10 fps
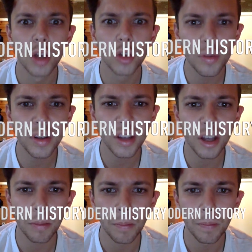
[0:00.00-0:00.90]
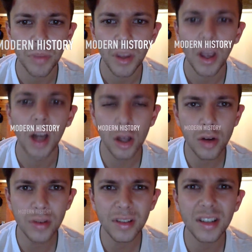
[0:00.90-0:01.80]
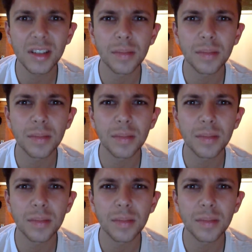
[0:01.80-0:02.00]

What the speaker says: To begin, literacy is